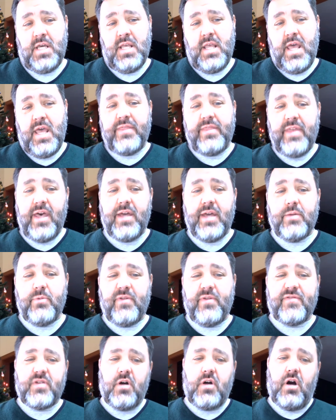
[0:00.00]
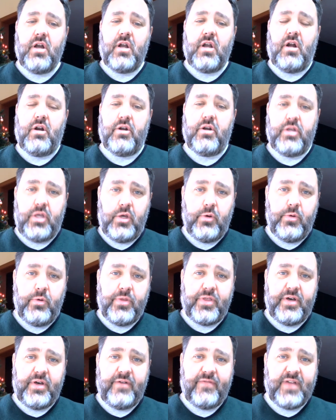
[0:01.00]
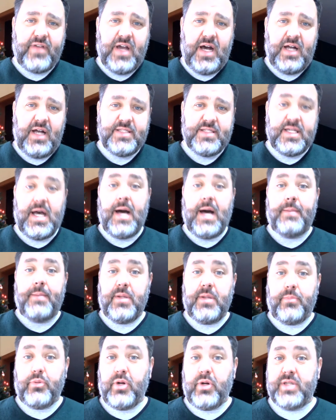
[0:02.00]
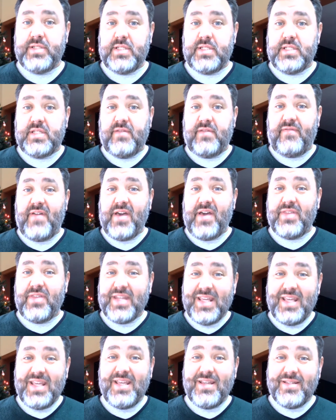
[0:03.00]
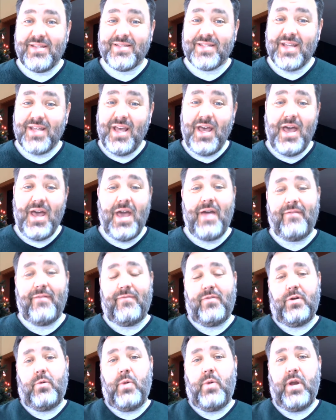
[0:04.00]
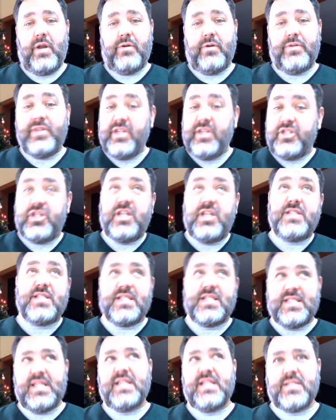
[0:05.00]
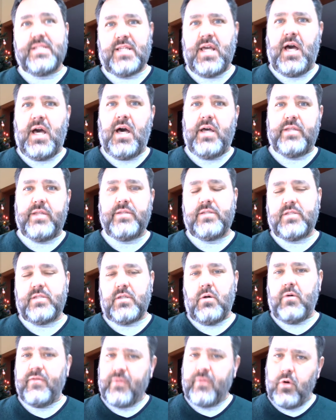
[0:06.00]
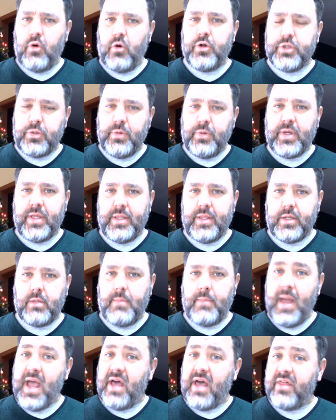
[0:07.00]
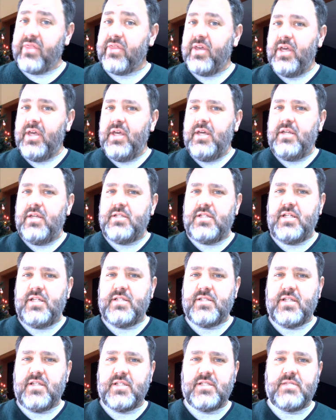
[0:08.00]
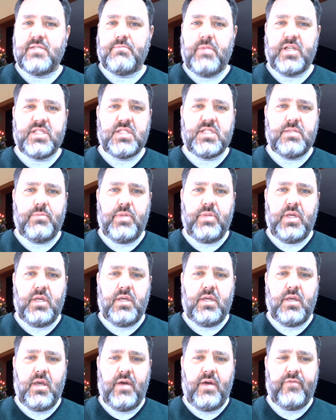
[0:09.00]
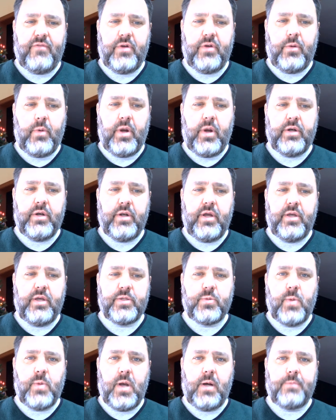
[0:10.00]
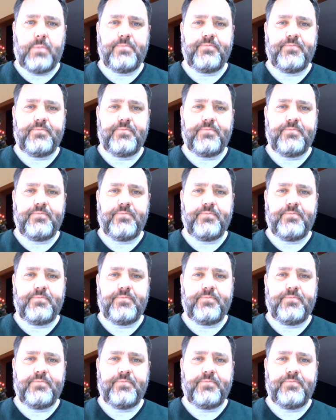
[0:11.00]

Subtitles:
And then we've taught our youth of God's omnipresence, the fact that he is everywhere and that Jesus is God. So, of course, doing a little math, Jesus must be everywhere as well.